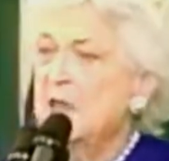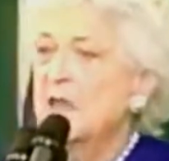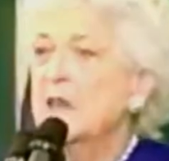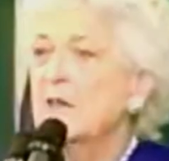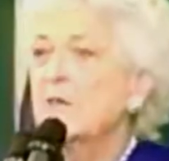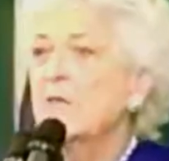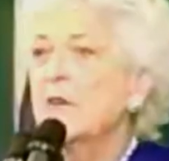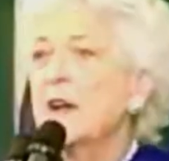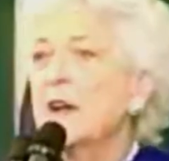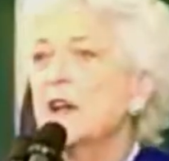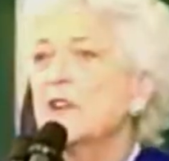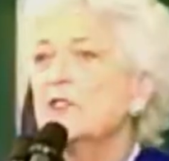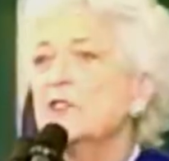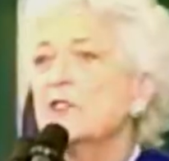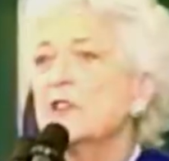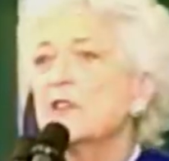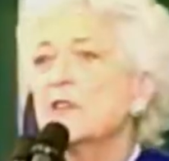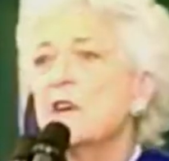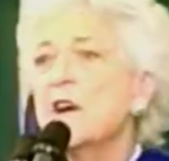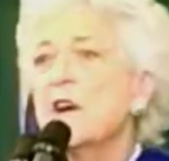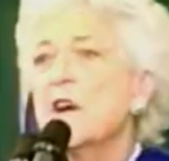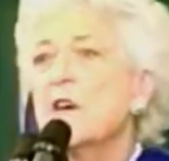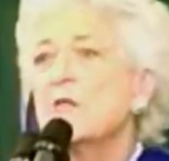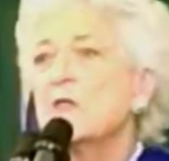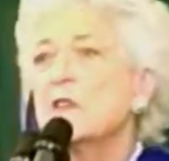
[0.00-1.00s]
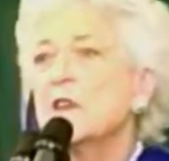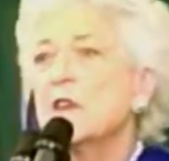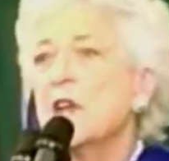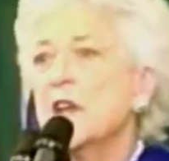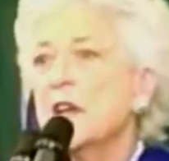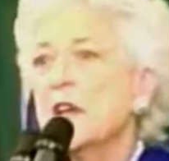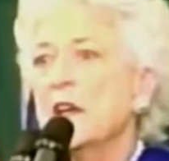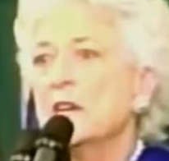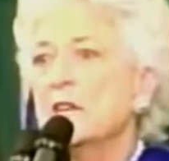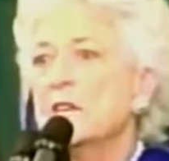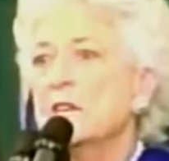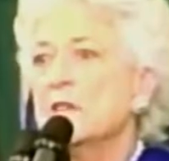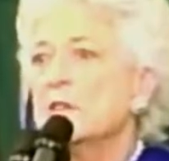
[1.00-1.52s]
that when it's your own
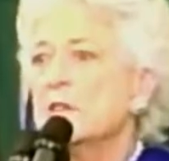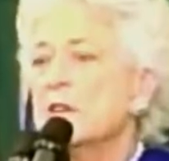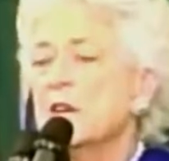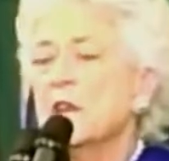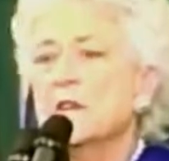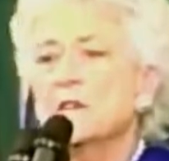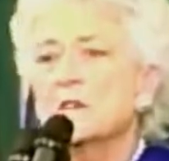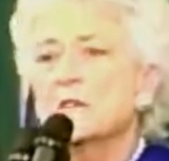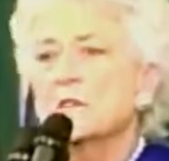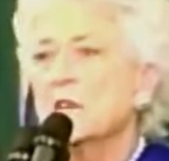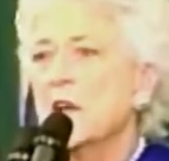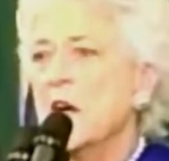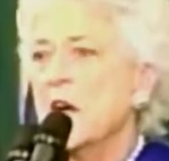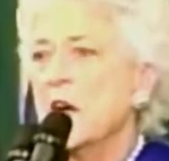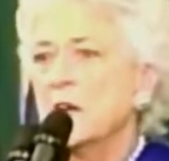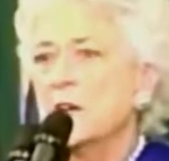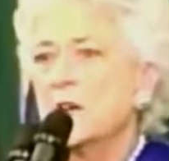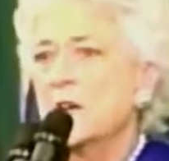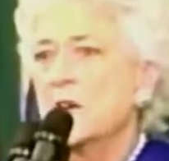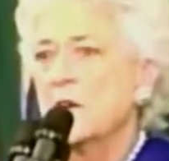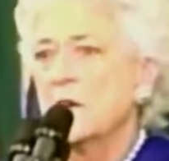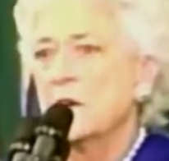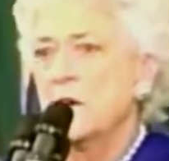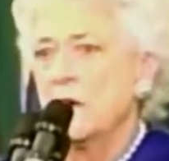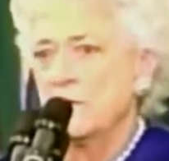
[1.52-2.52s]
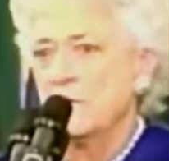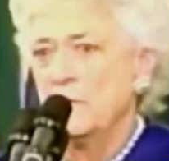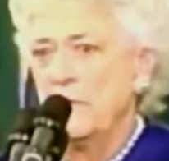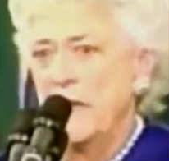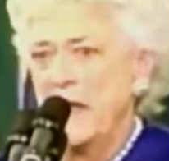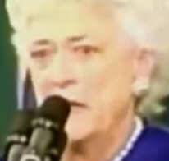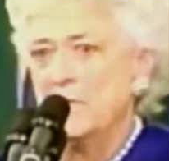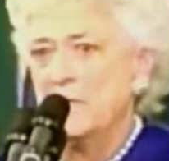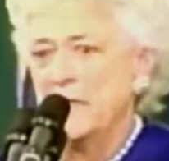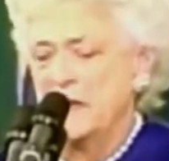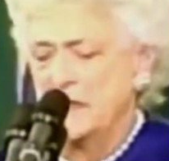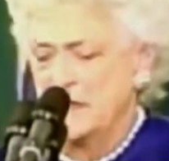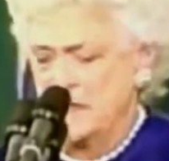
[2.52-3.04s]
kids, it's not called
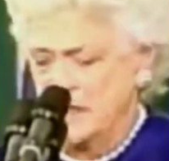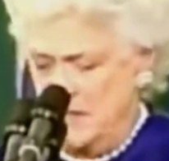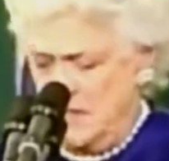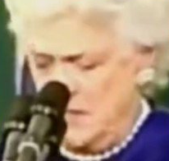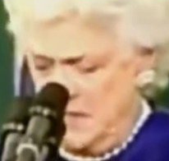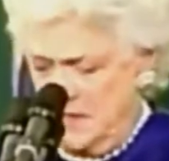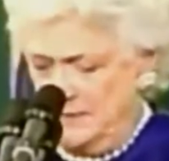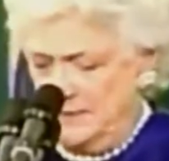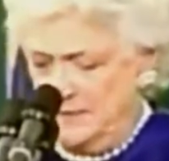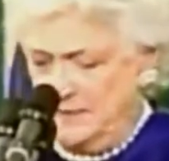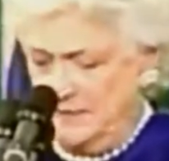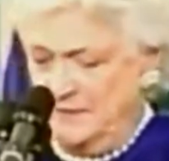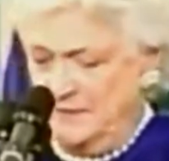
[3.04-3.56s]
babysitting.